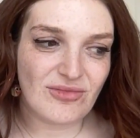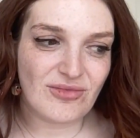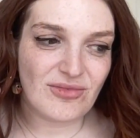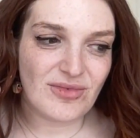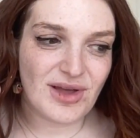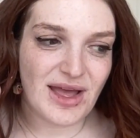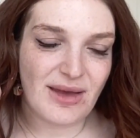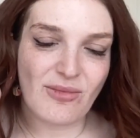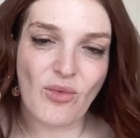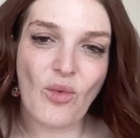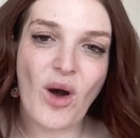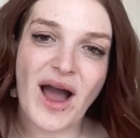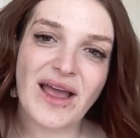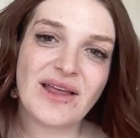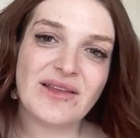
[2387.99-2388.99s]
am
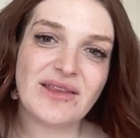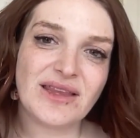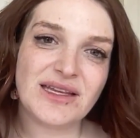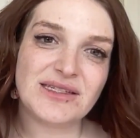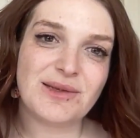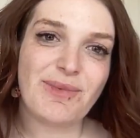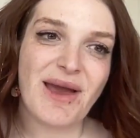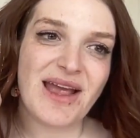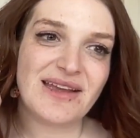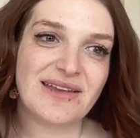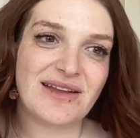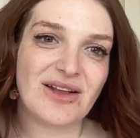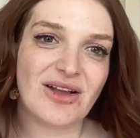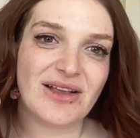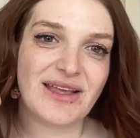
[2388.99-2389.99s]
wildly
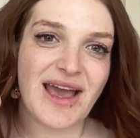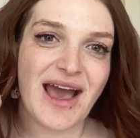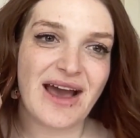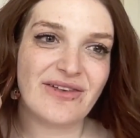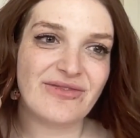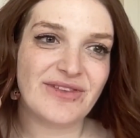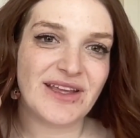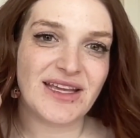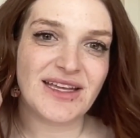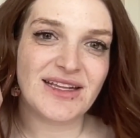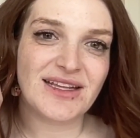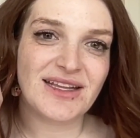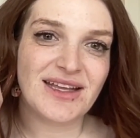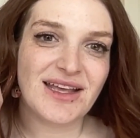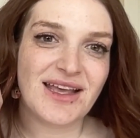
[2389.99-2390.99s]
dependent on caffeine